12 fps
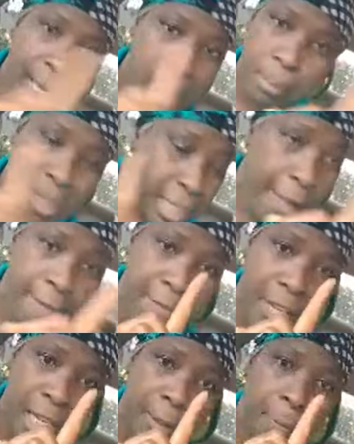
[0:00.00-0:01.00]
Handsome is
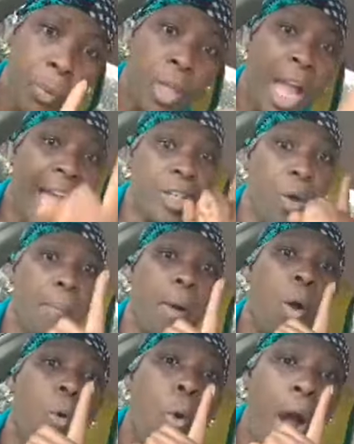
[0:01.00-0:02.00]
effing. I know
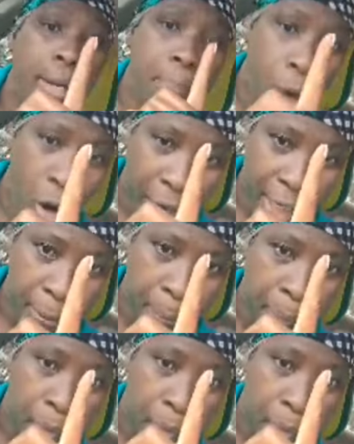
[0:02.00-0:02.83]
about one boy.